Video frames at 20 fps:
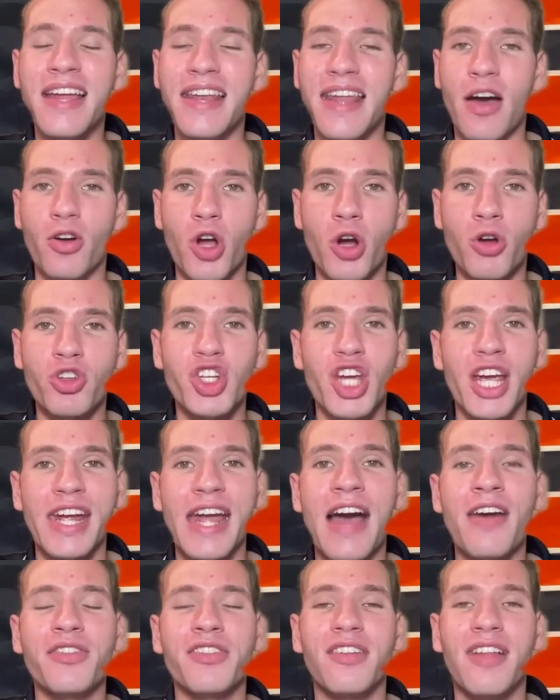Now go check
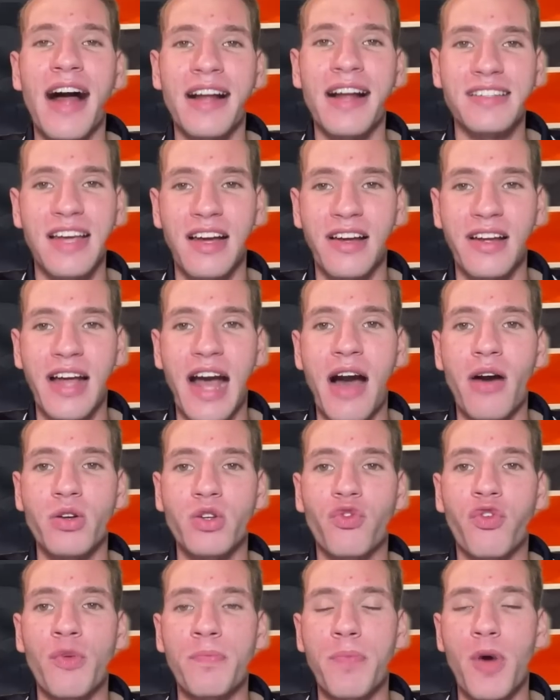out the Locked On
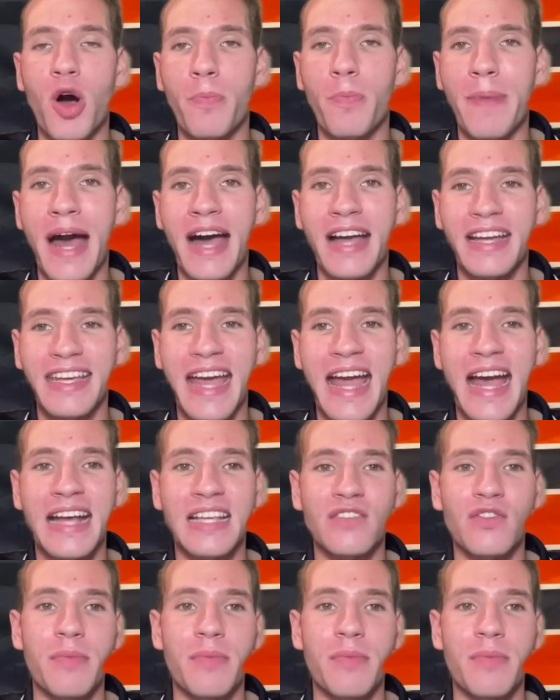College Football Podcast.